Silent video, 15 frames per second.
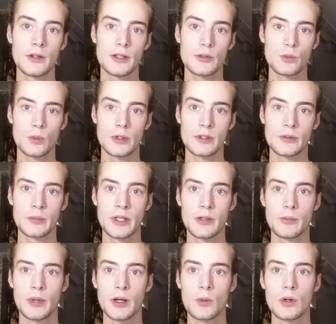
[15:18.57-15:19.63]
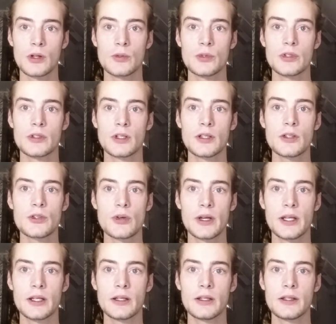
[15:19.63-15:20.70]
That's what is meant by one who is not
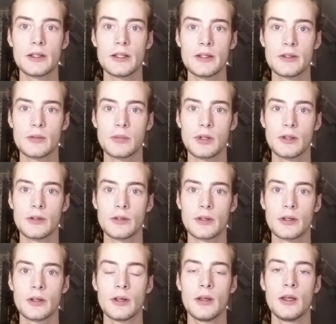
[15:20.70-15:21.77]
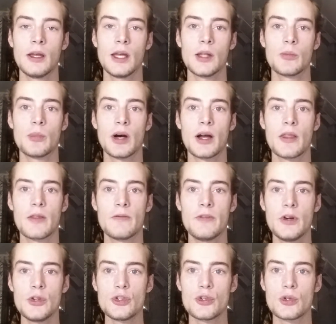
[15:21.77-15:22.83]
trained and disciplined, and by the
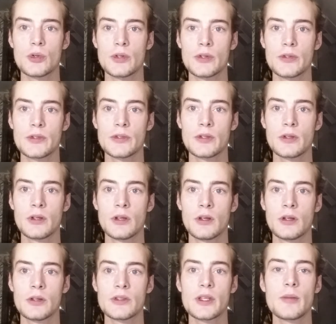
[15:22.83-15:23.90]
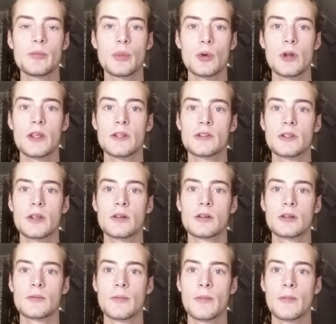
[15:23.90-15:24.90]
virtuous, sapodesa,